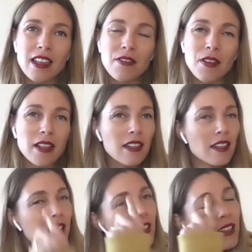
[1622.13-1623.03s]
if it,
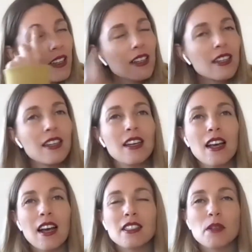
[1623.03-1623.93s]

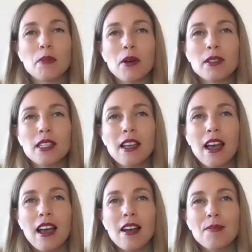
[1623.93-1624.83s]
I suppose,
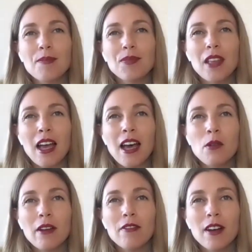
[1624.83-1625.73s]
how
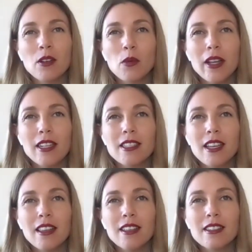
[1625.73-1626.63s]
do I find a way to
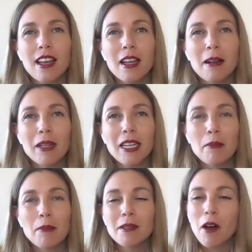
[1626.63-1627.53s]
say this? I'm like,
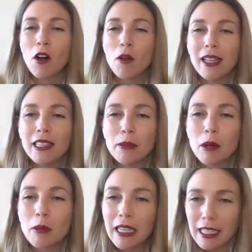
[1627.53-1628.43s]
I'm all my
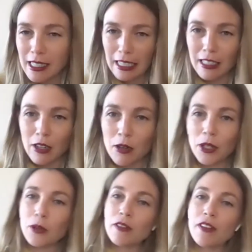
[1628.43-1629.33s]
Libra planets, like, don't
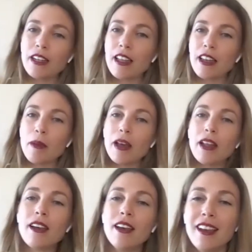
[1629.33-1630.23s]
want to offend
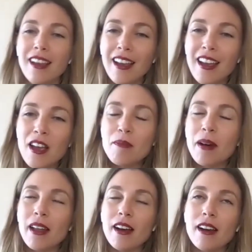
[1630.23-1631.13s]
anybody,
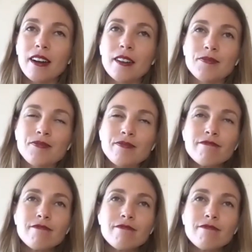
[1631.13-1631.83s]
but um,